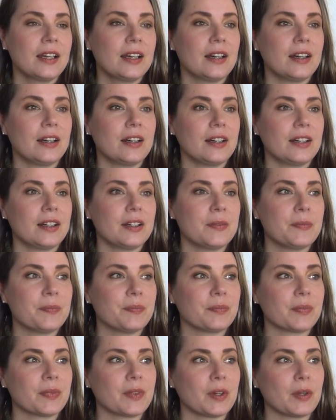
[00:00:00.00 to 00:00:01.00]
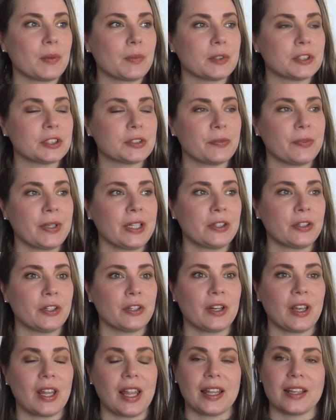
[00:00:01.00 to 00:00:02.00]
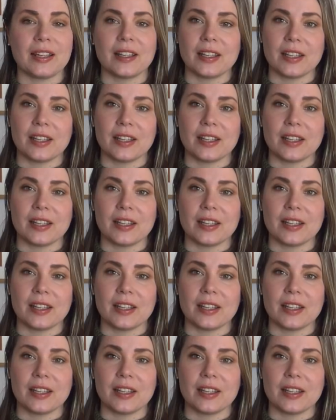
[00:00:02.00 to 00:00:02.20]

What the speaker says: almost winter-like